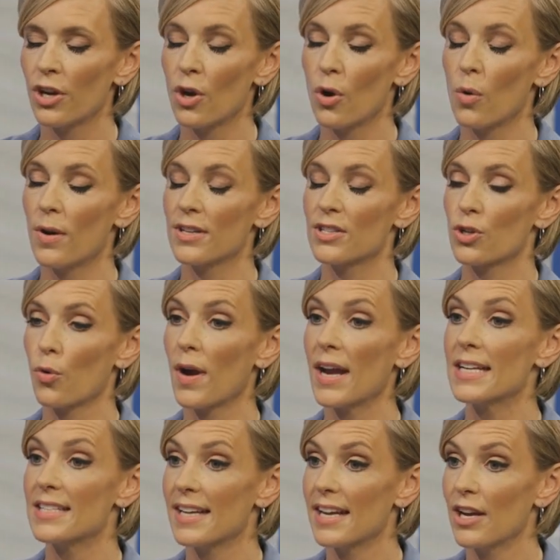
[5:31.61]
you know, it's
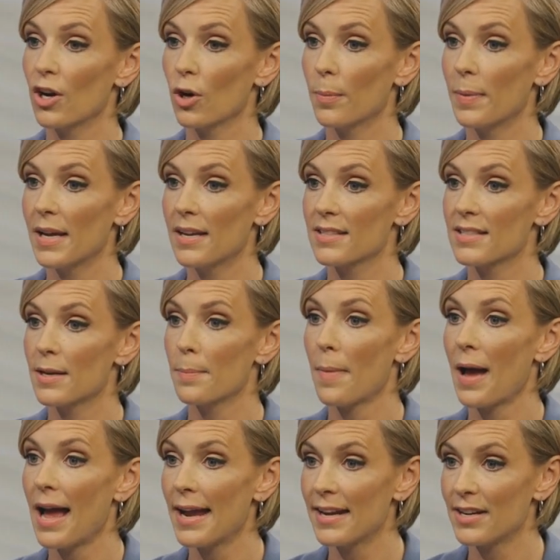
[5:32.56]
great to hear, because in
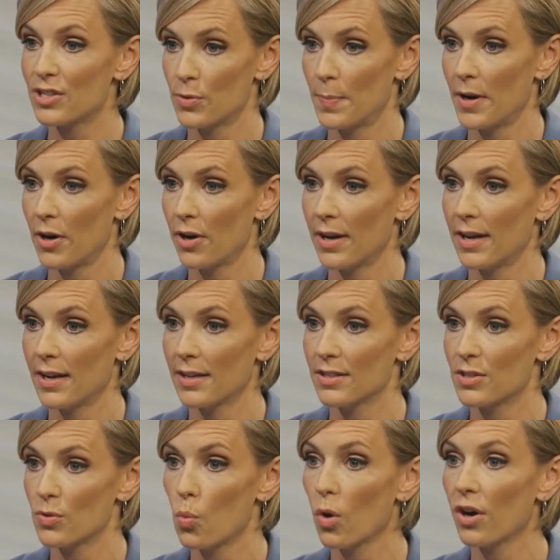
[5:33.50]
my
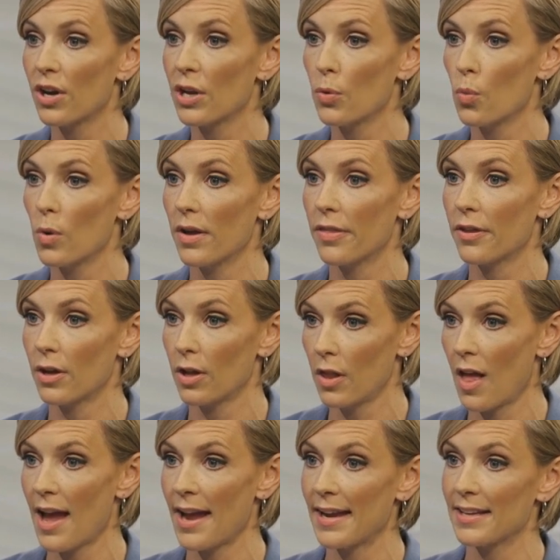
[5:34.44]
experience working with
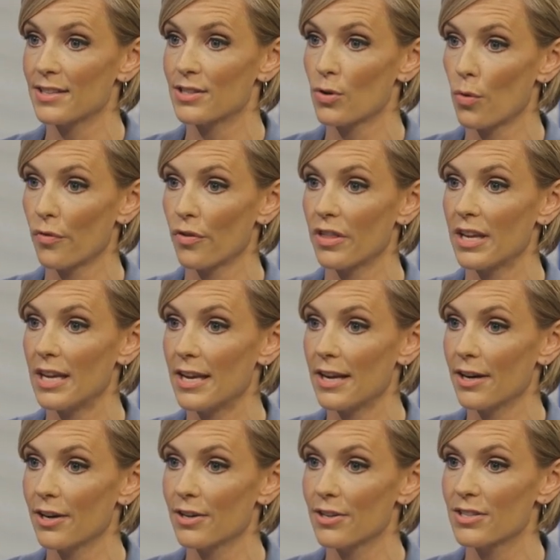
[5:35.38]
clients over the
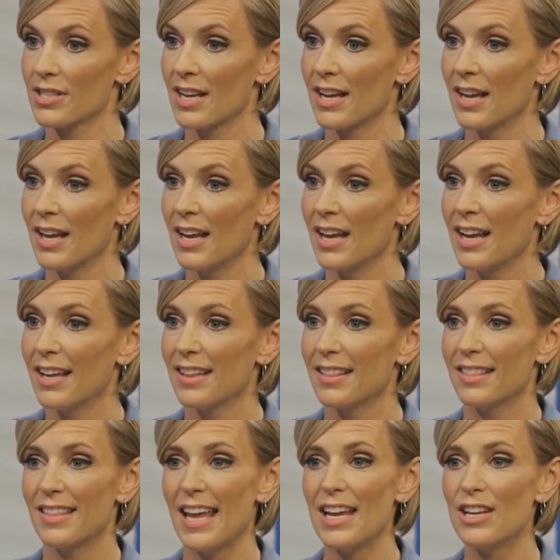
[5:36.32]
years,
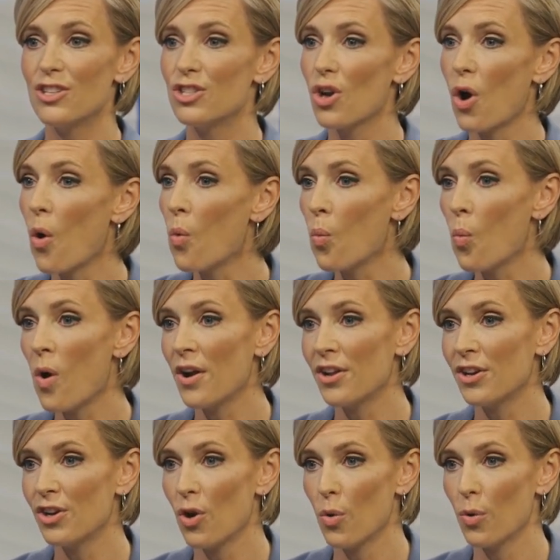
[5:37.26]
they don't want
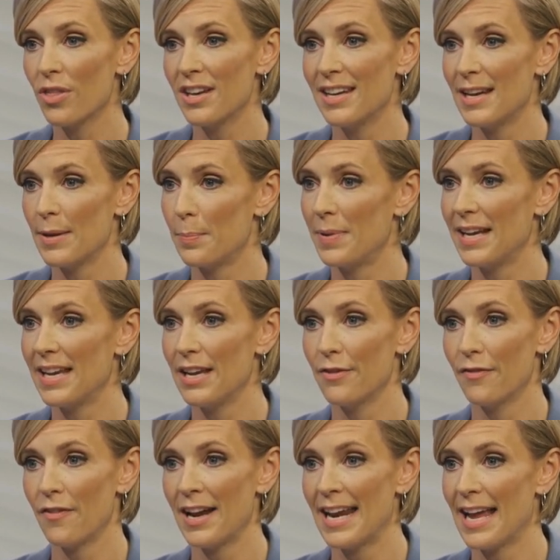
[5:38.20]
to know the nitpicky
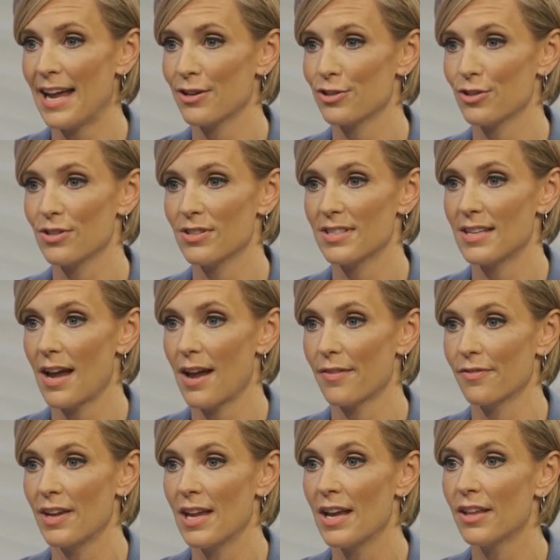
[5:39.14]
financial
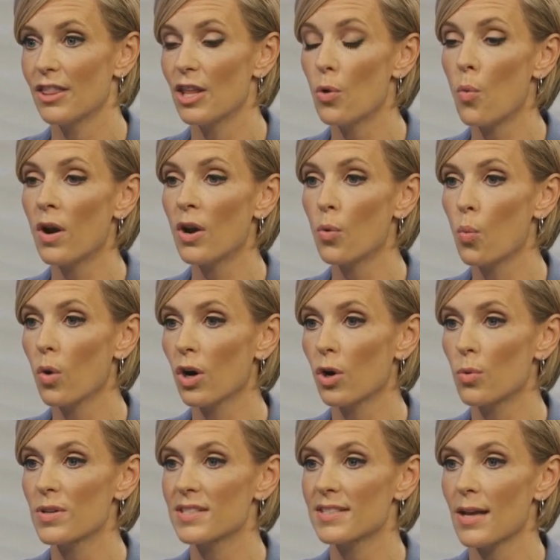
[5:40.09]
stuff. They want to
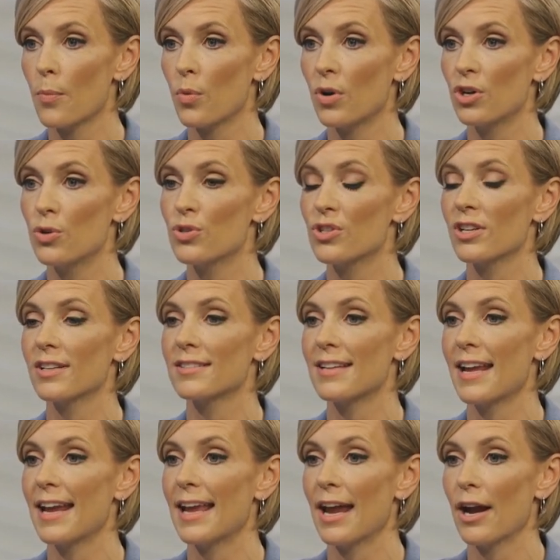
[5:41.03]
work with someone who's going to
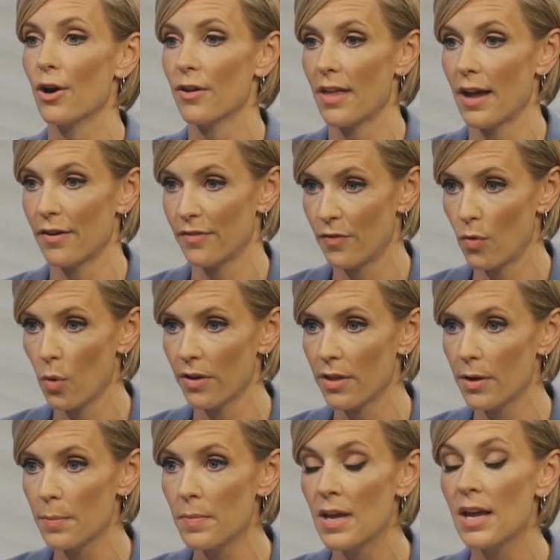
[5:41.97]
take care of that for
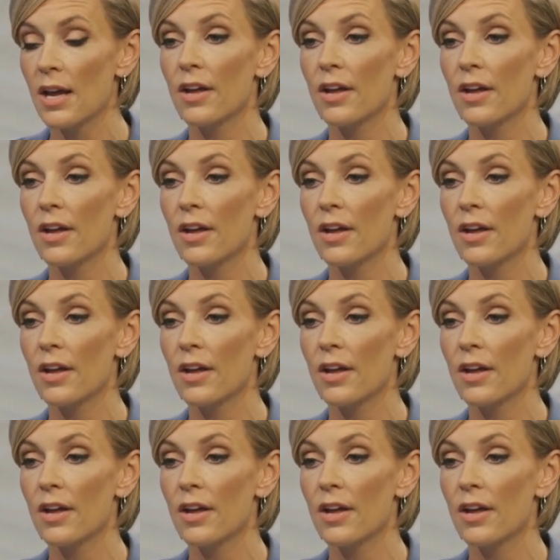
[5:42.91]
them.